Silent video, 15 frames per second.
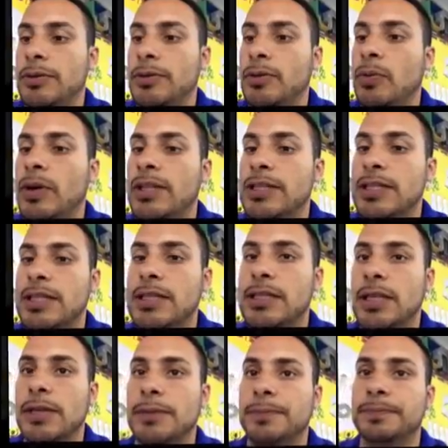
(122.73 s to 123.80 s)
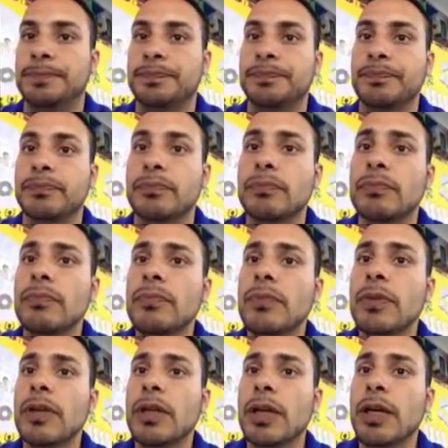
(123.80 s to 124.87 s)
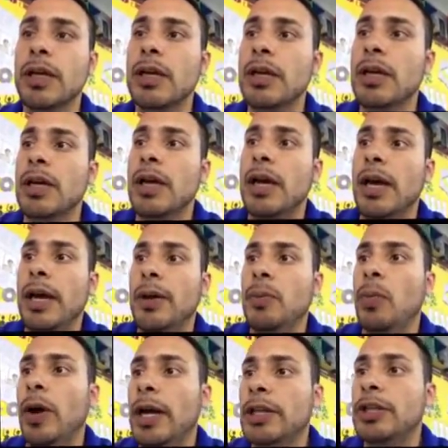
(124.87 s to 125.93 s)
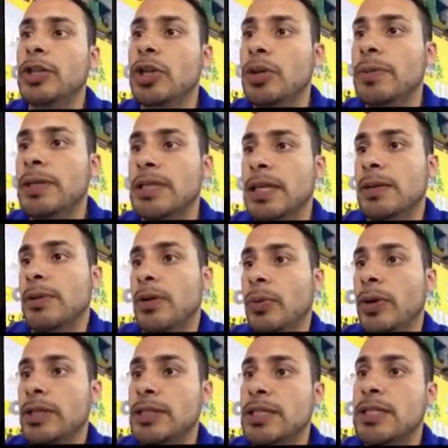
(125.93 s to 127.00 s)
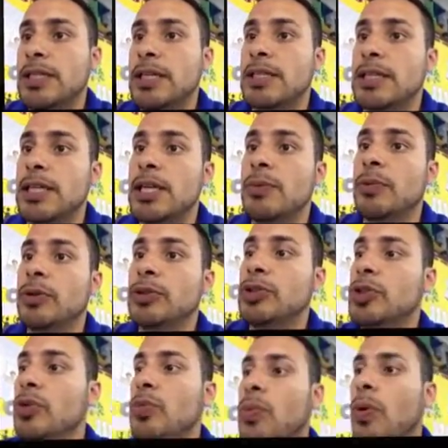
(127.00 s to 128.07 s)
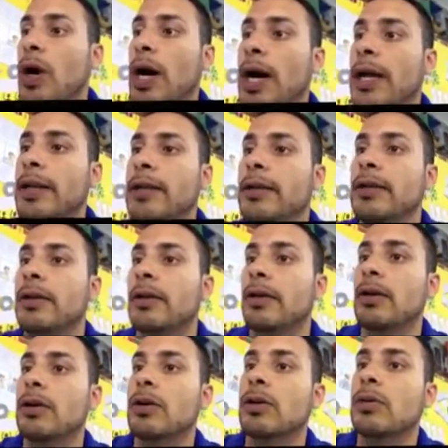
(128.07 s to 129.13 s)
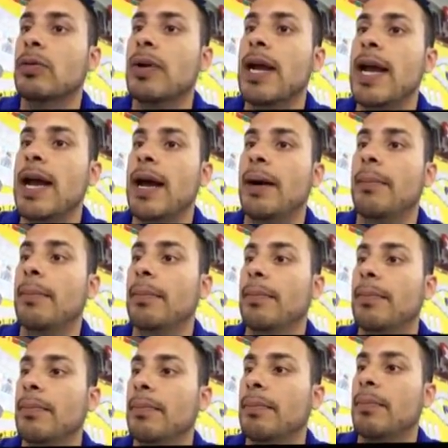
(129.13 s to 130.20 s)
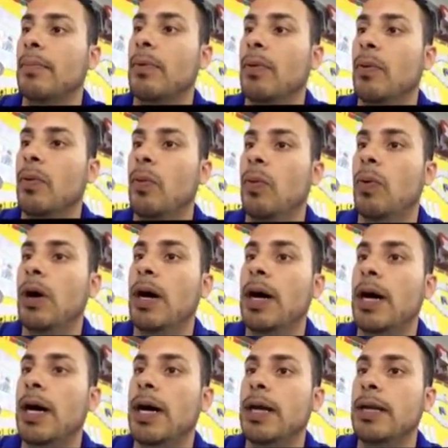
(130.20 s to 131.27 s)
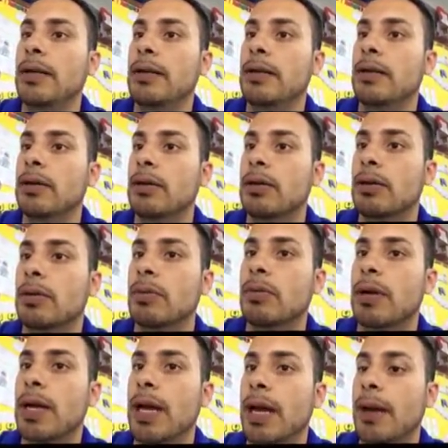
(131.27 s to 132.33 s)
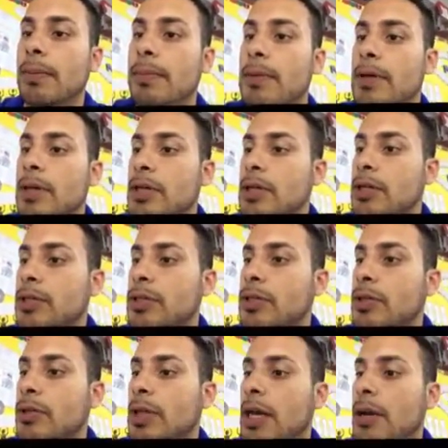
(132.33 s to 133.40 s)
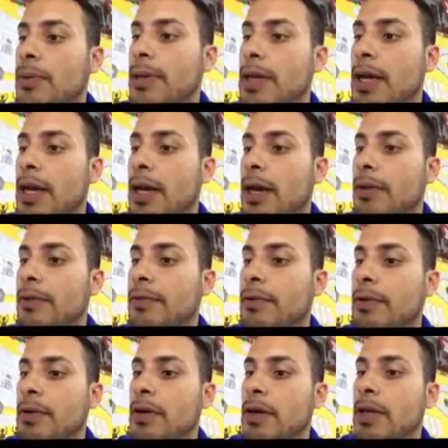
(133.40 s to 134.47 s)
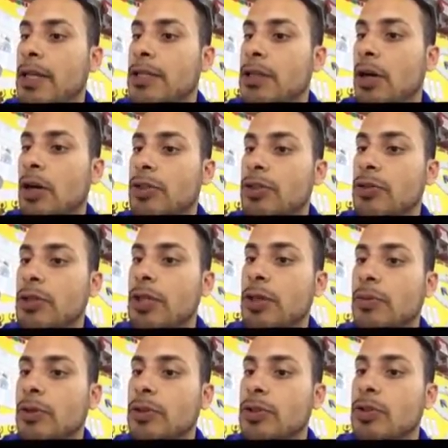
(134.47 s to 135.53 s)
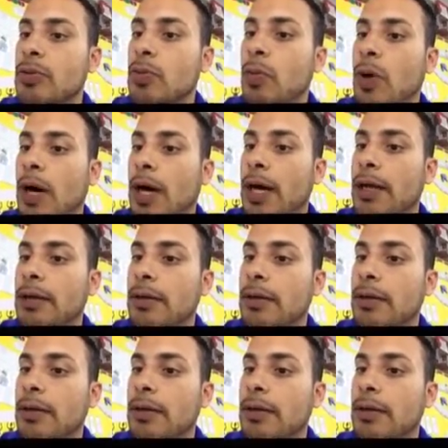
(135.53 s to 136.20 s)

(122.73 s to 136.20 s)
1 cc. Okay? And 1 cubic centimeter, 1 cc is equal to 1 gram. 1 gram. So now we have, it's also equal to 1